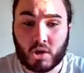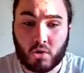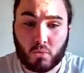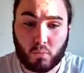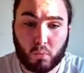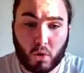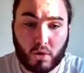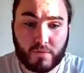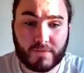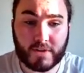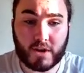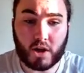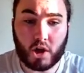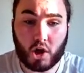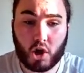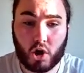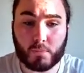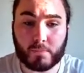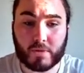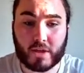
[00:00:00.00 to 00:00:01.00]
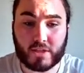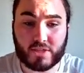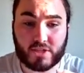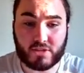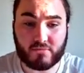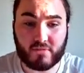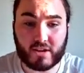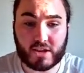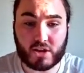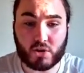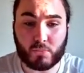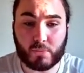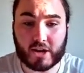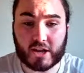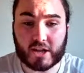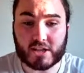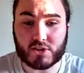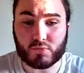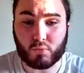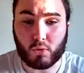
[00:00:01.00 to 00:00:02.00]
Watford at home, that 3-0 win
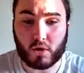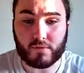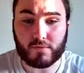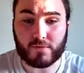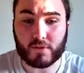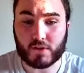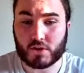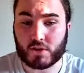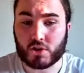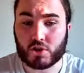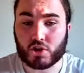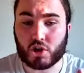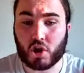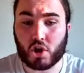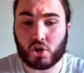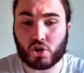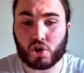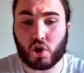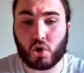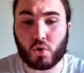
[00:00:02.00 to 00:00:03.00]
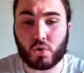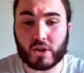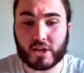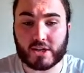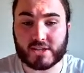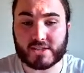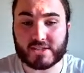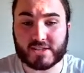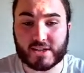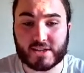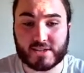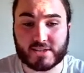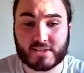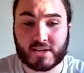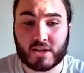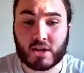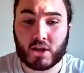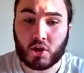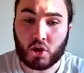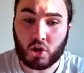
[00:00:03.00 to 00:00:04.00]
against Watford, got a goal and assist.
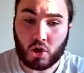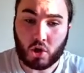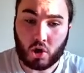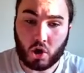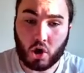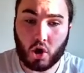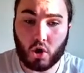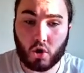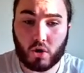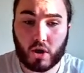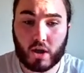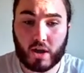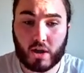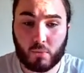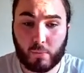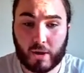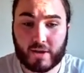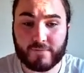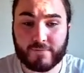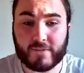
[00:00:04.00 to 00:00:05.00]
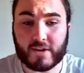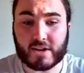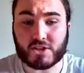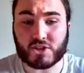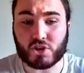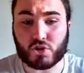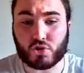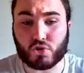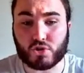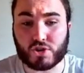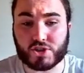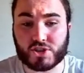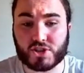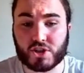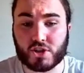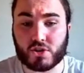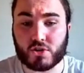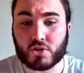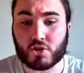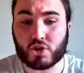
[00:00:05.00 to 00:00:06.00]
Away fixture,
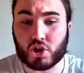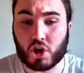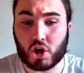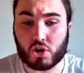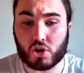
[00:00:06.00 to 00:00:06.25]
Goodison, got a